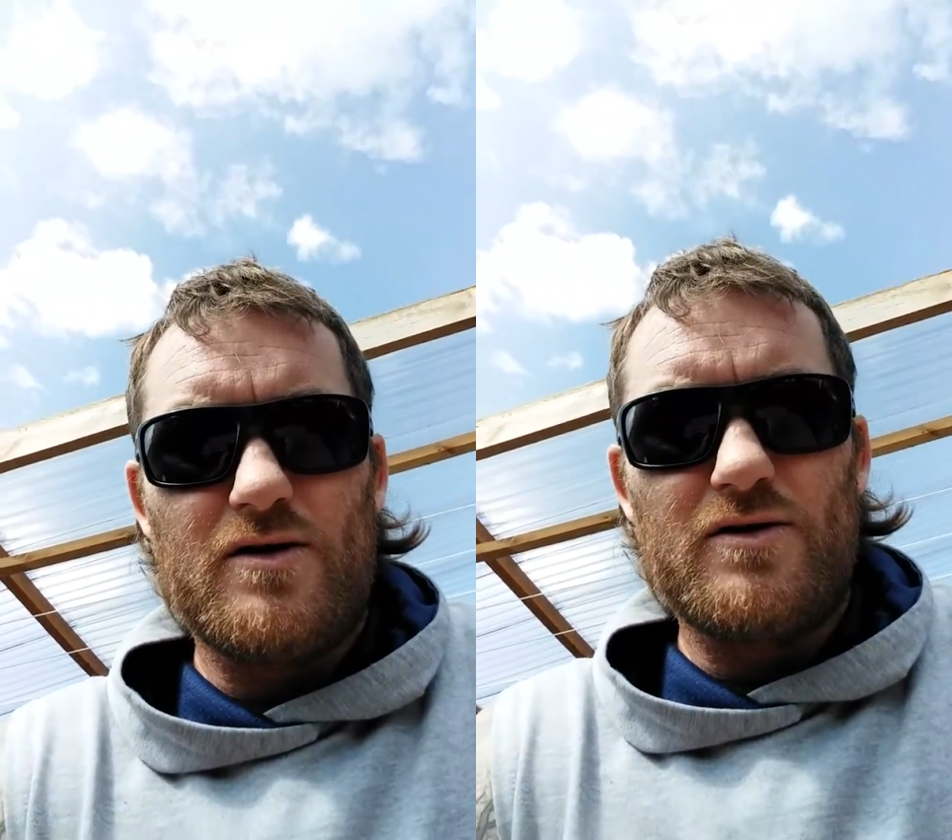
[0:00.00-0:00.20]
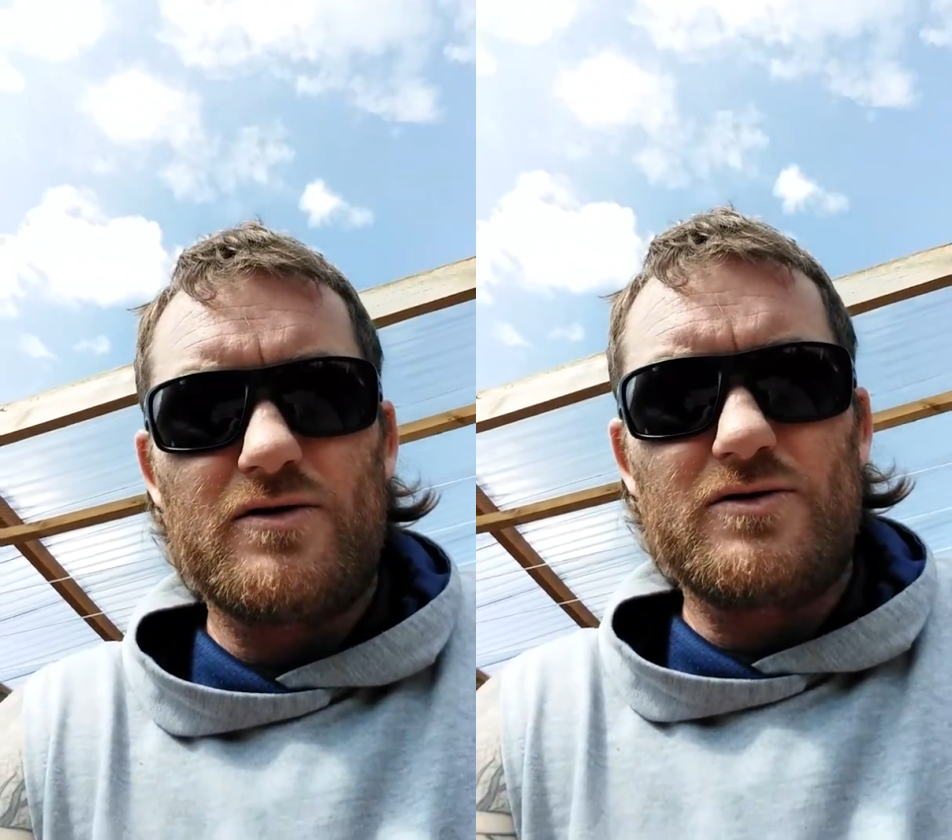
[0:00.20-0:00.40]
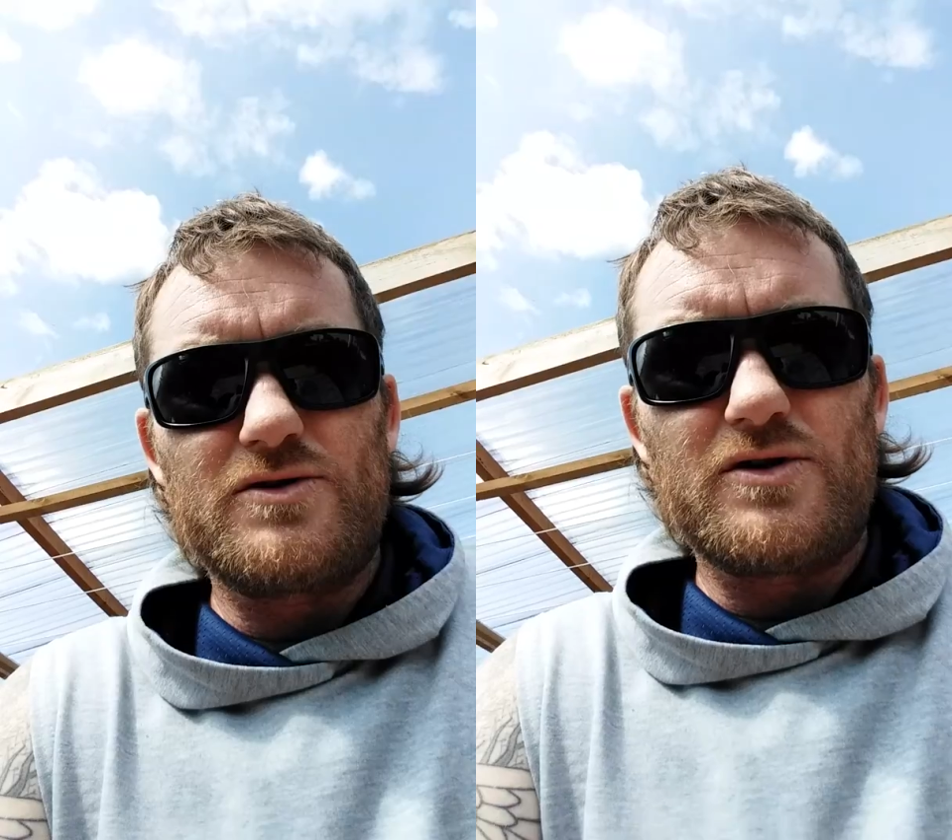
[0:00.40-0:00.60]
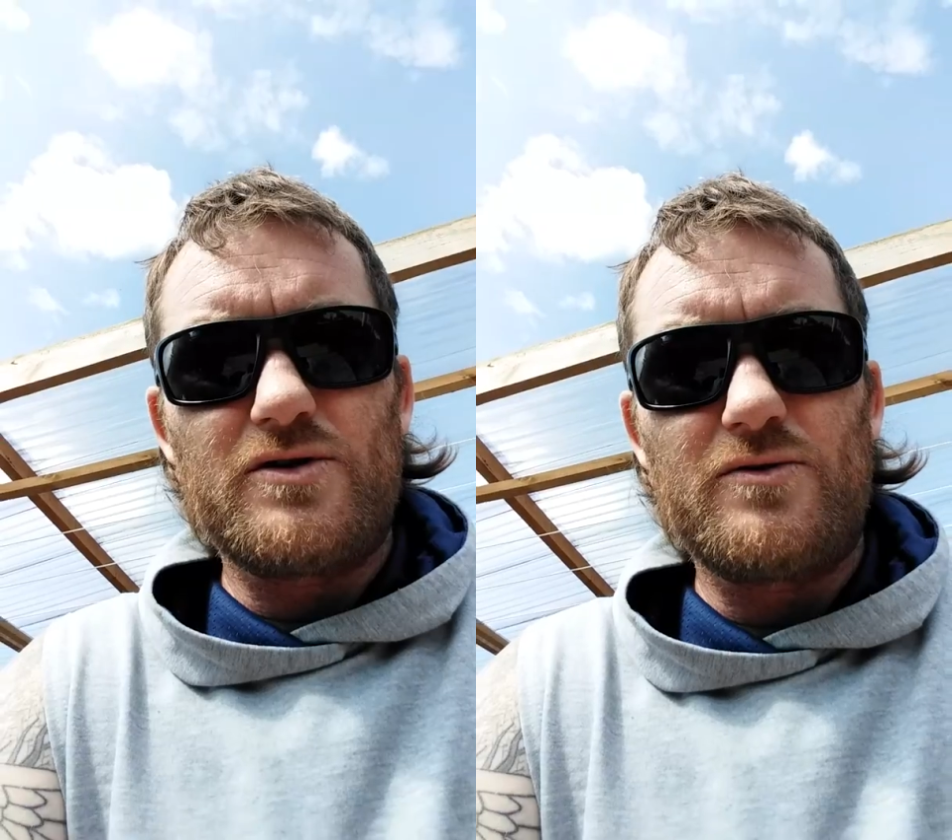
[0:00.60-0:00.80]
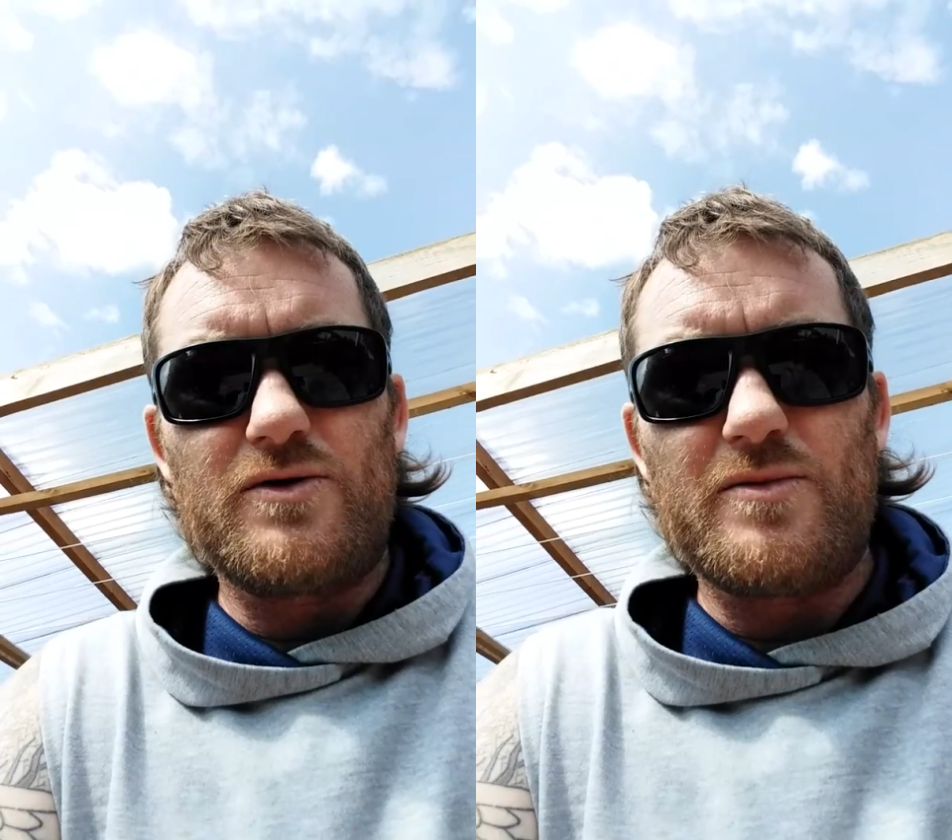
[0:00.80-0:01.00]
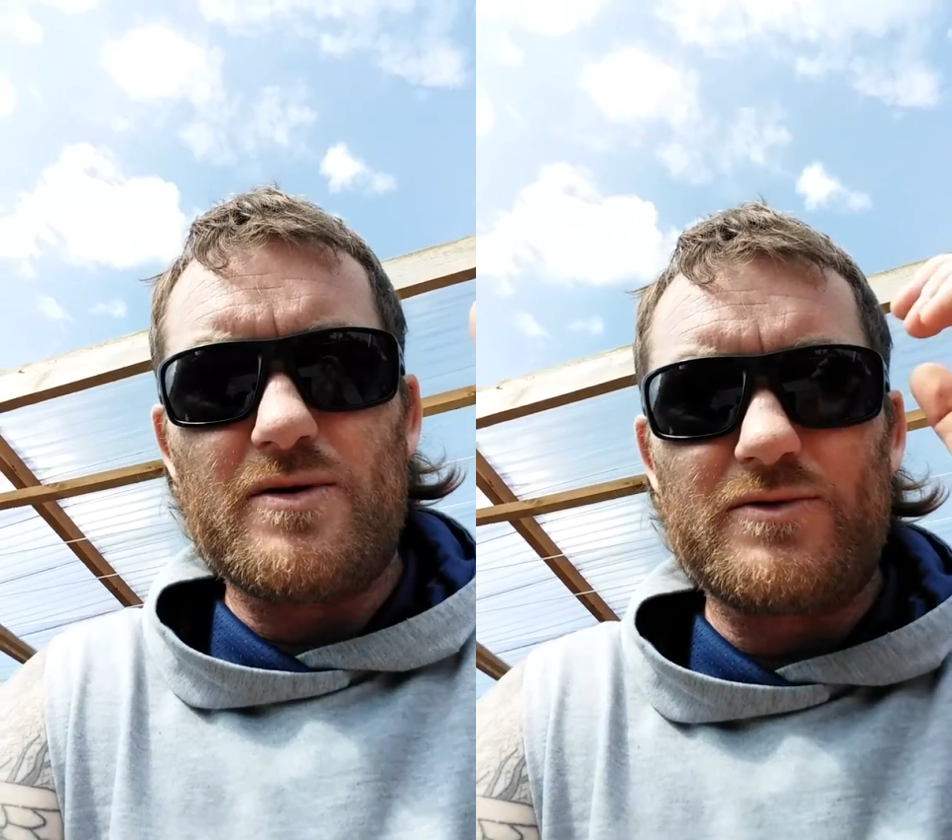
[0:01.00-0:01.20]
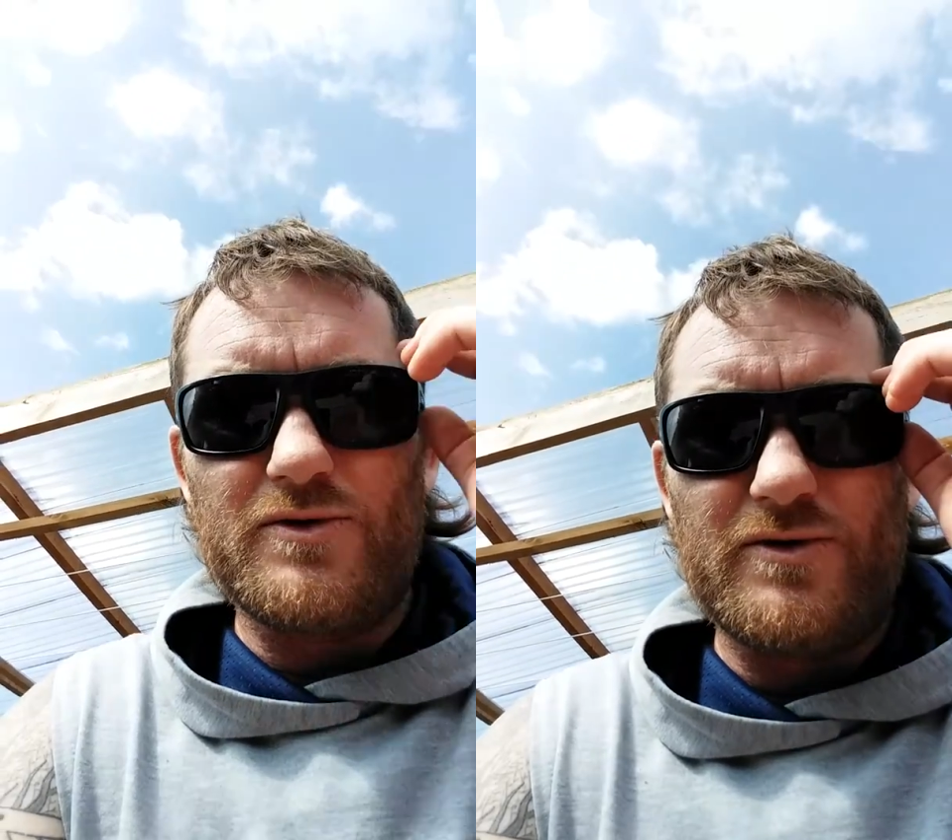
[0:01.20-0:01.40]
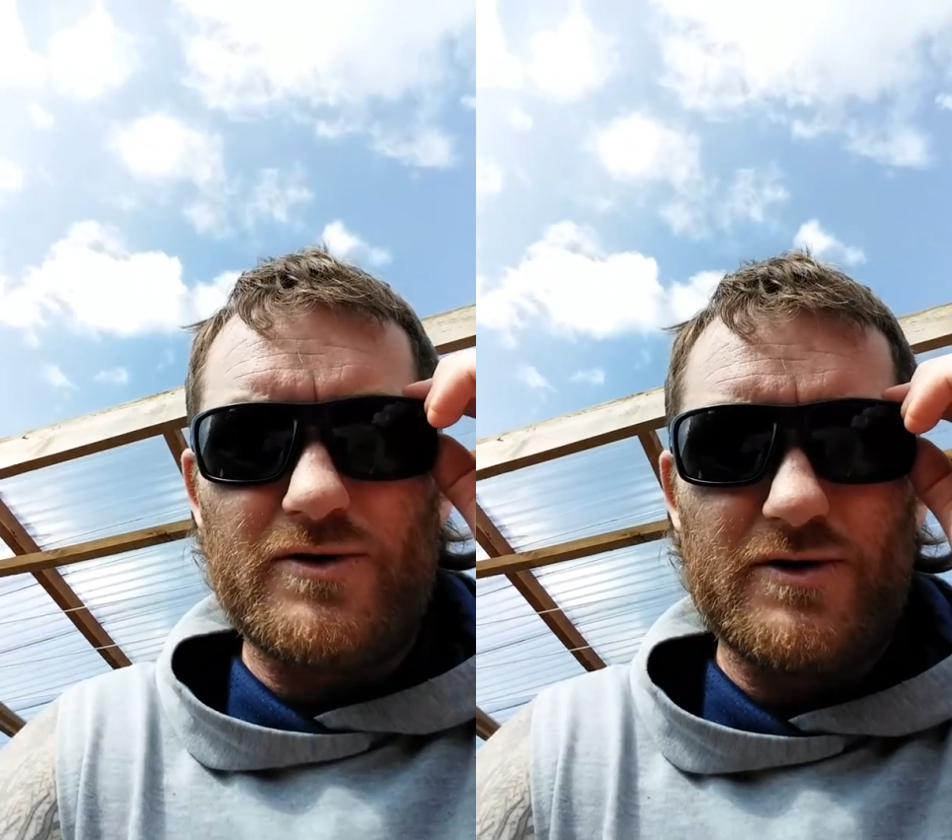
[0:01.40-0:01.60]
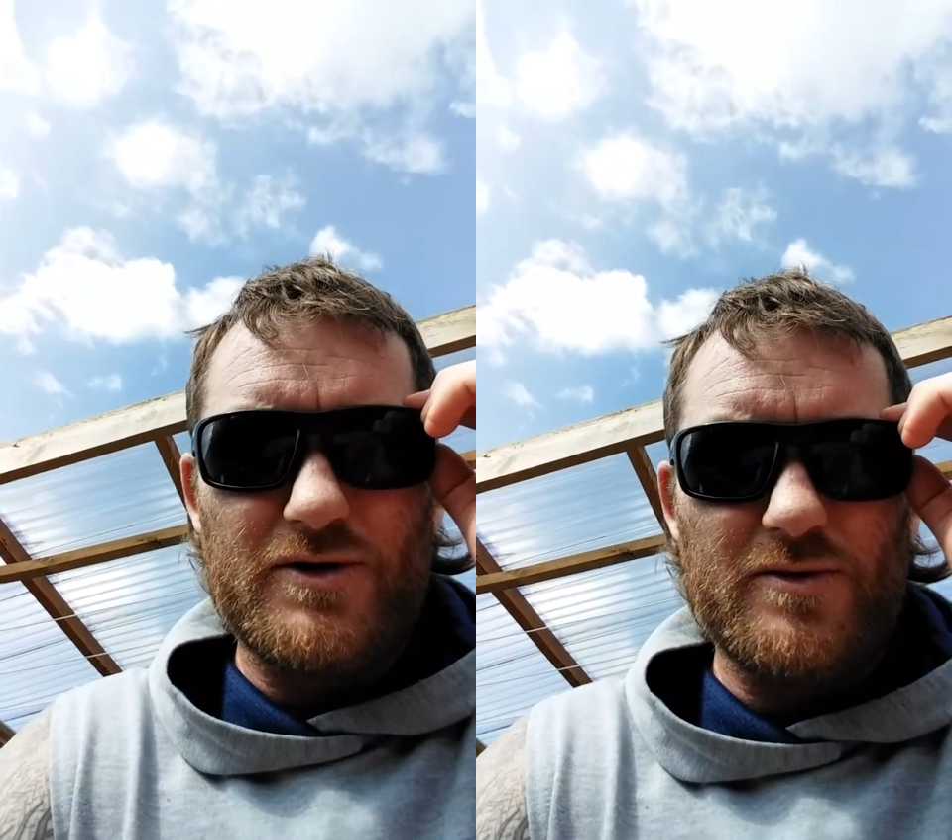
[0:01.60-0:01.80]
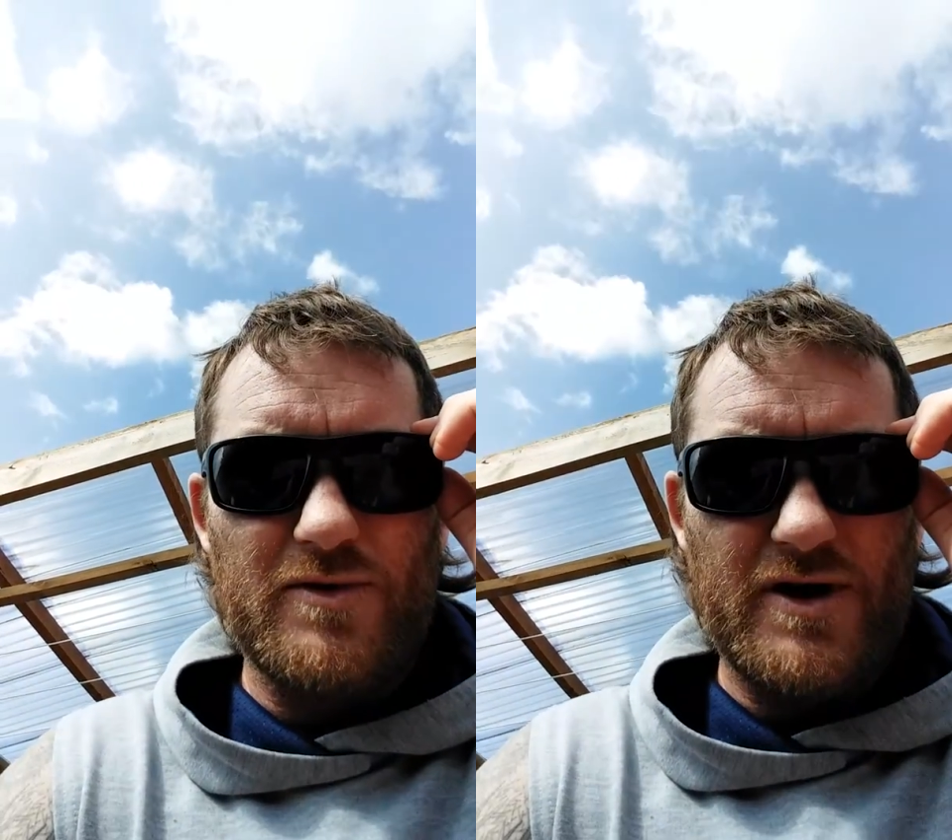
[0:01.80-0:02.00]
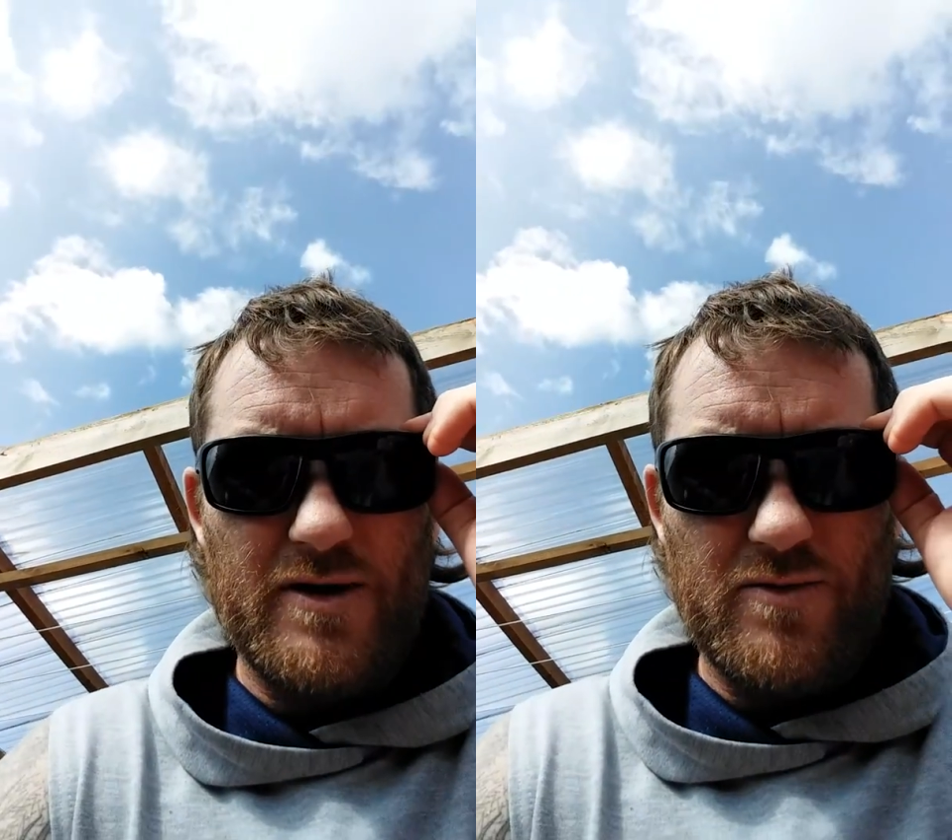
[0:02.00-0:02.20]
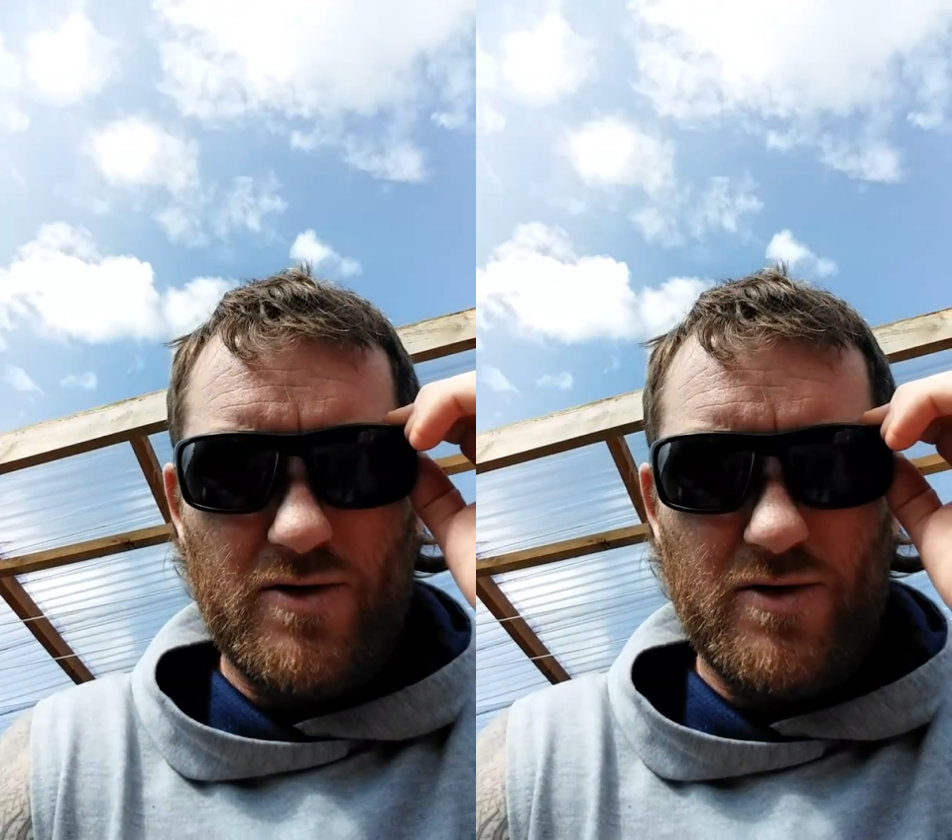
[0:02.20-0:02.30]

I'll show you what I'm up to can I turn my camera